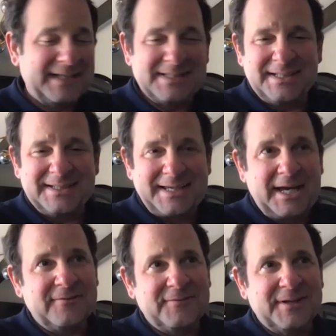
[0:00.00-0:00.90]
it's a
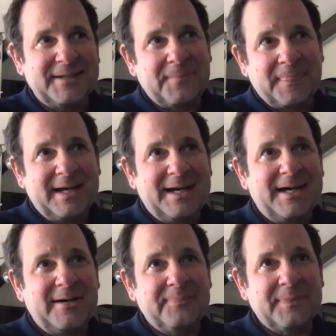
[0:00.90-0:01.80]
kind of a
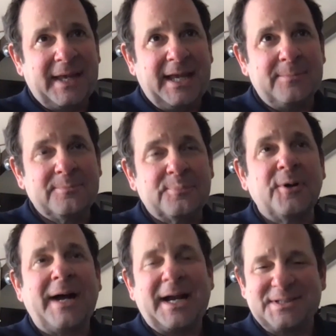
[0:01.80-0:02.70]

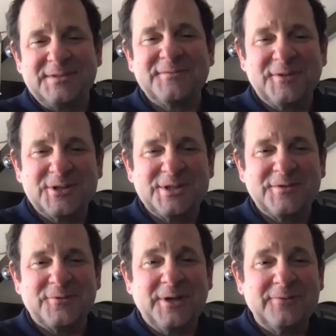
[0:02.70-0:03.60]
proactive version
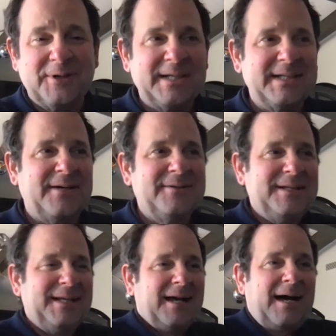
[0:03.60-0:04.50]
of the runway. Now,
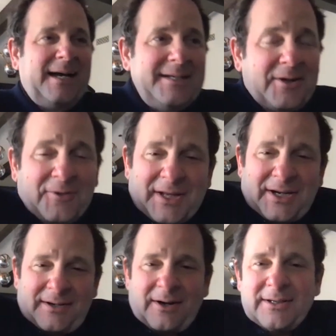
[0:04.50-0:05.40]
I know that
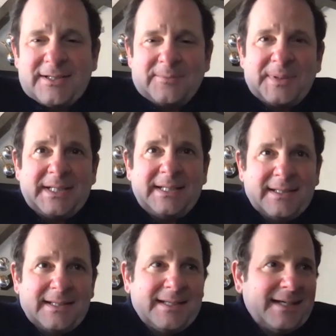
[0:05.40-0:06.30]
at our
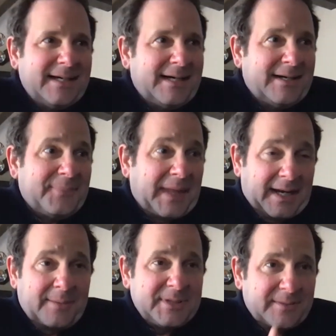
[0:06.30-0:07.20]
company, and
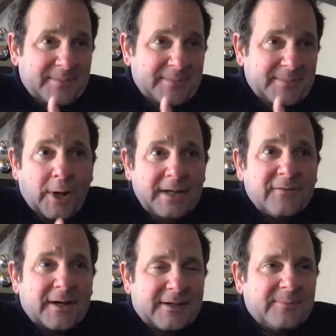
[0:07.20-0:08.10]
I'm talking about one of
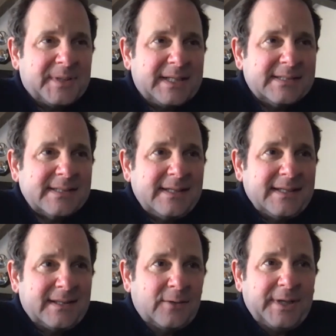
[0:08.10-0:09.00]
our companies
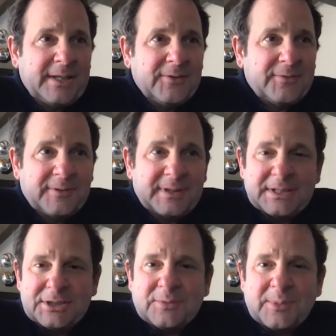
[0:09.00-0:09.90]
that we go through at
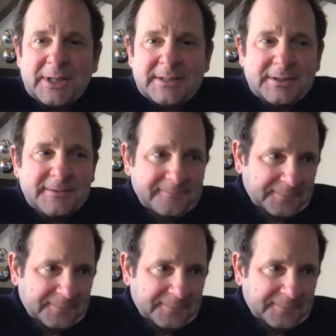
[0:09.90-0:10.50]
Digital Marketer,